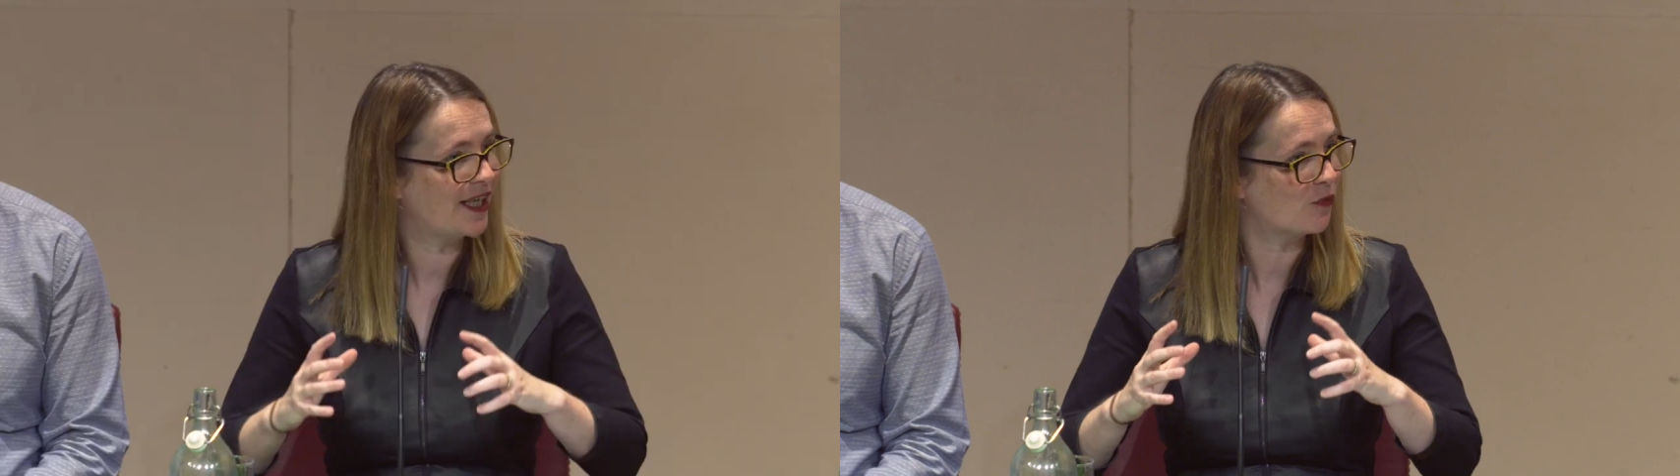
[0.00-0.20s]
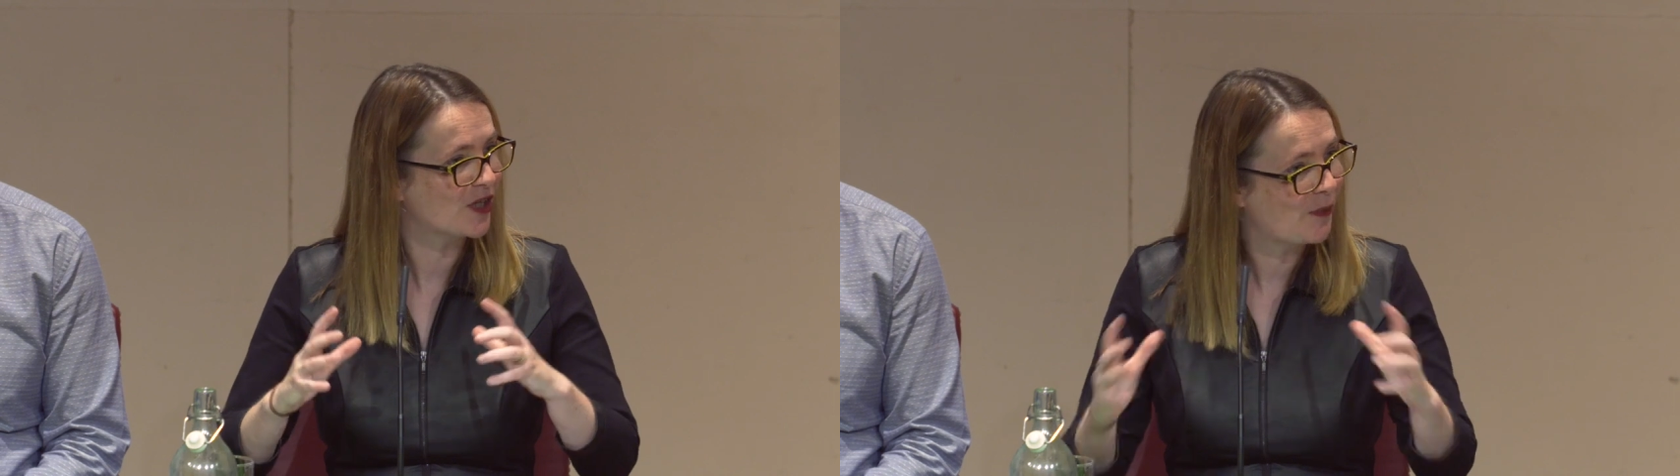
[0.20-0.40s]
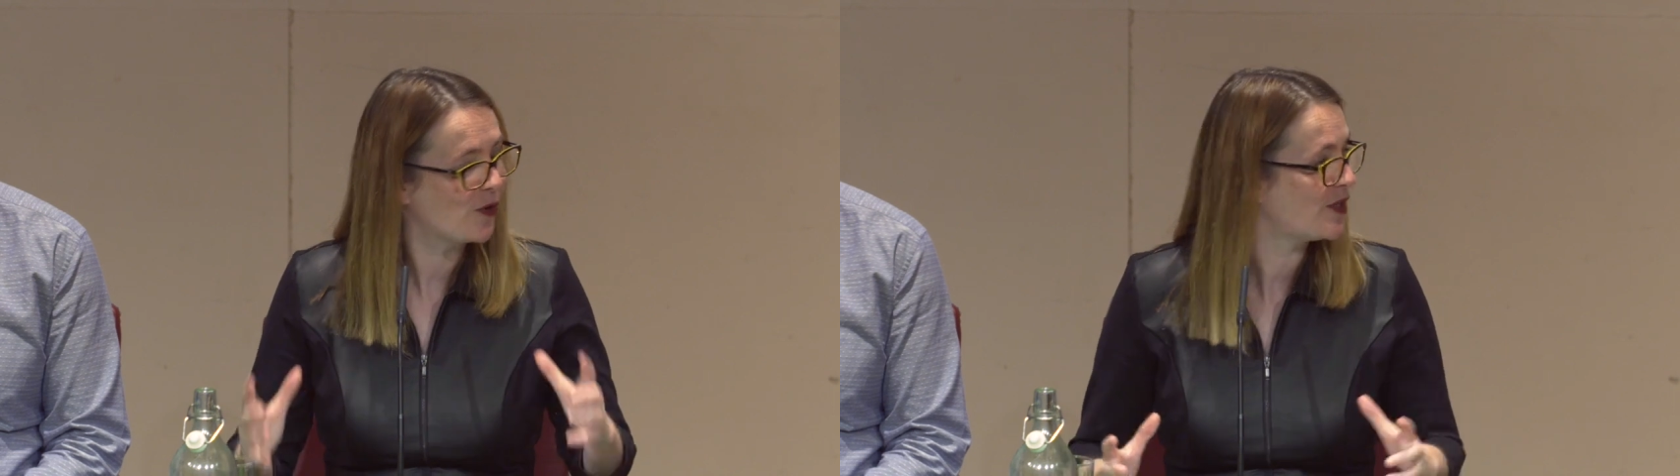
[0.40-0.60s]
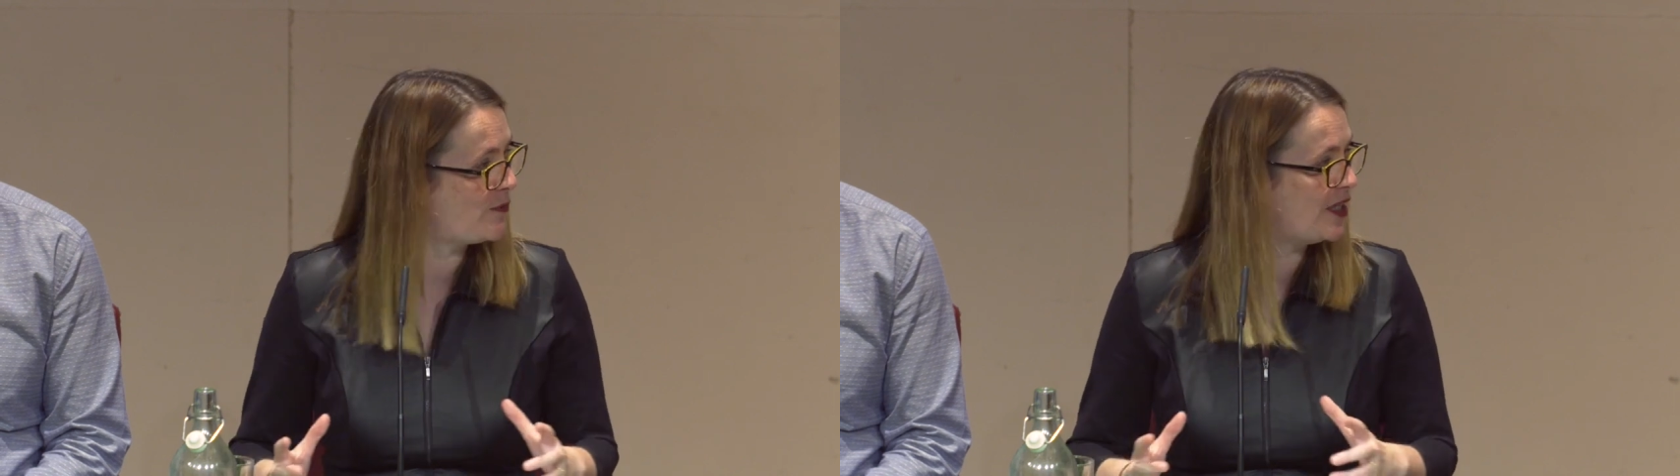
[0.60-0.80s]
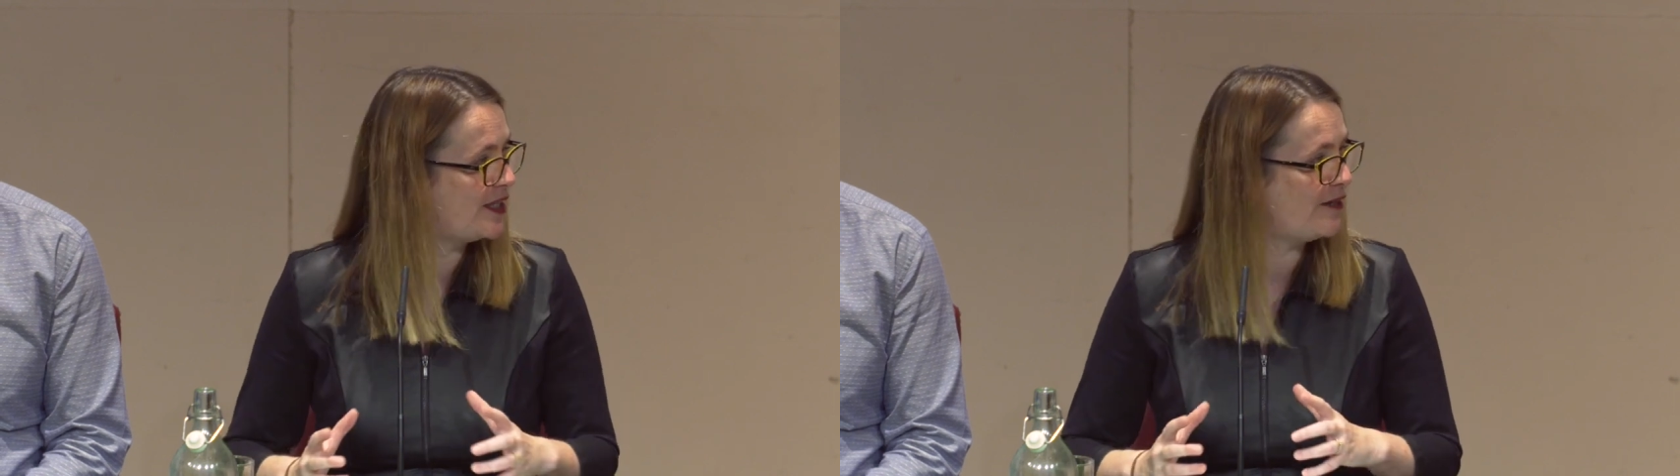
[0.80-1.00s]
take
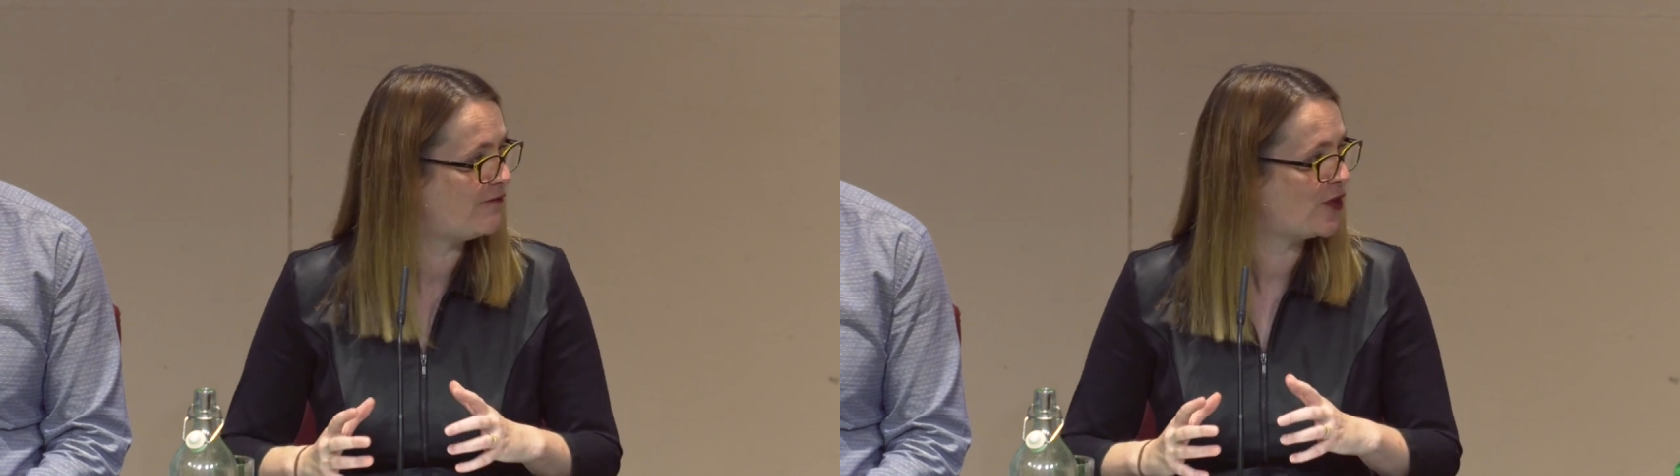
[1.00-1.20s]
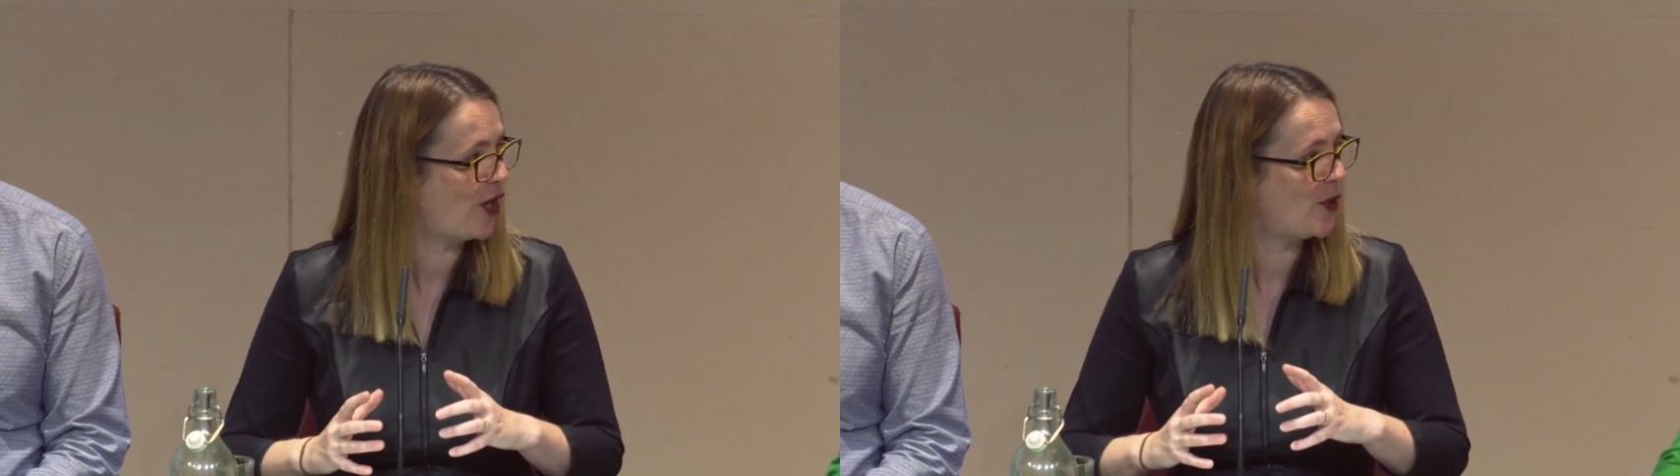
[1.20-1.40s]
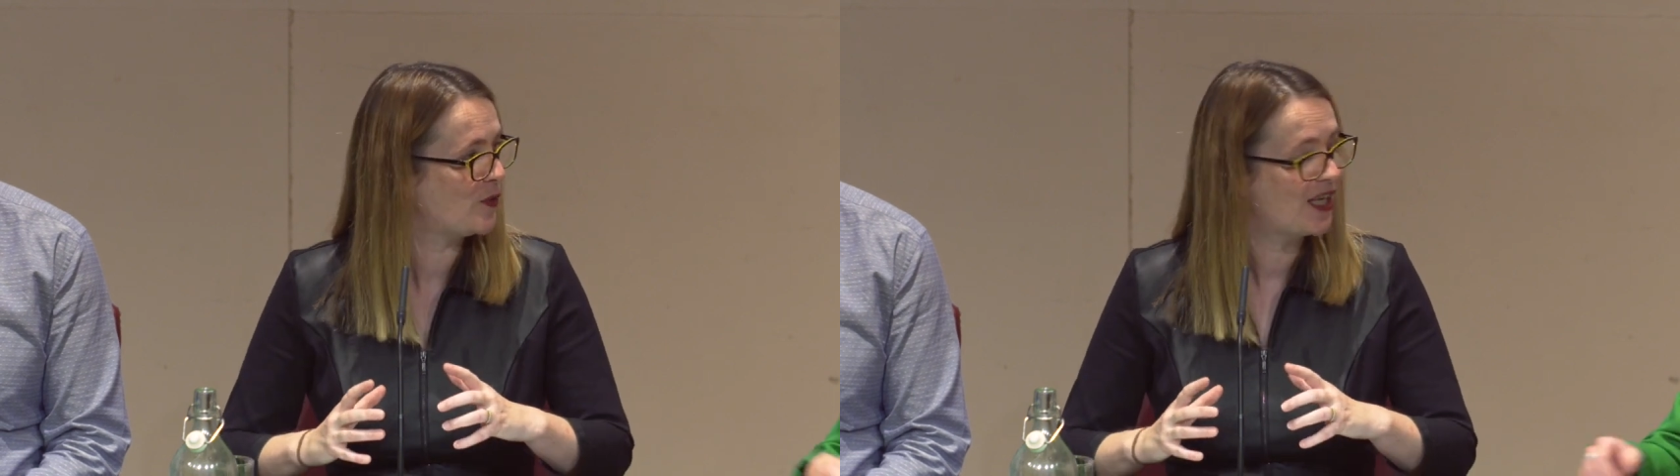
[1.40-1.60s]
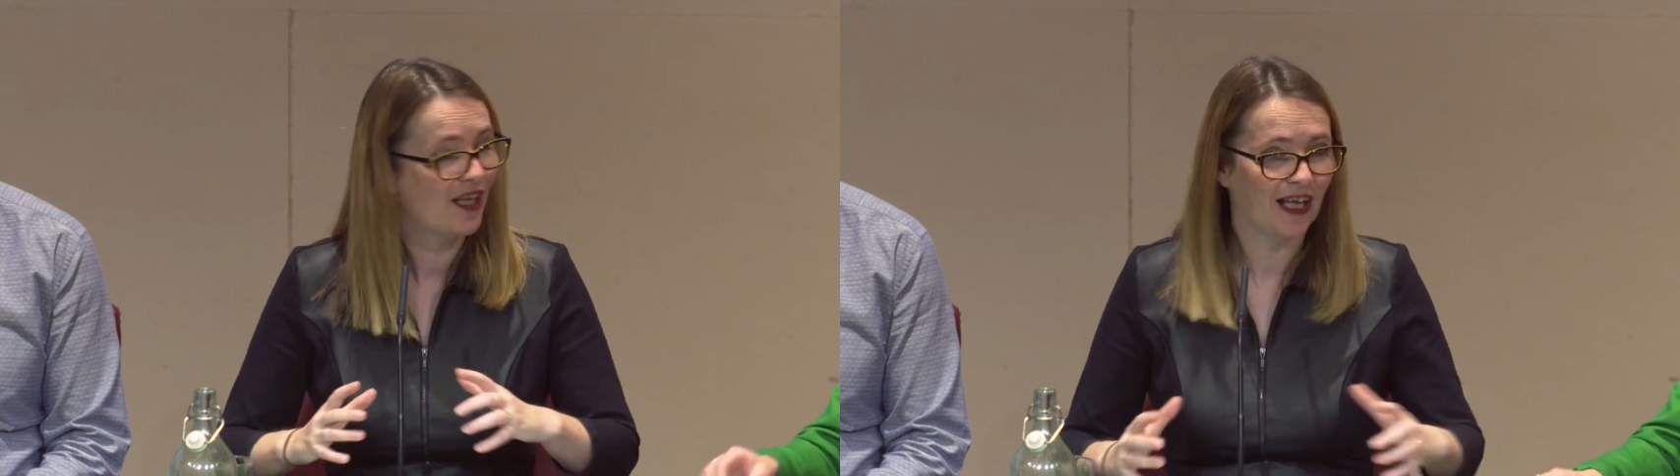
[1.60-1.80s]
responsibility for those.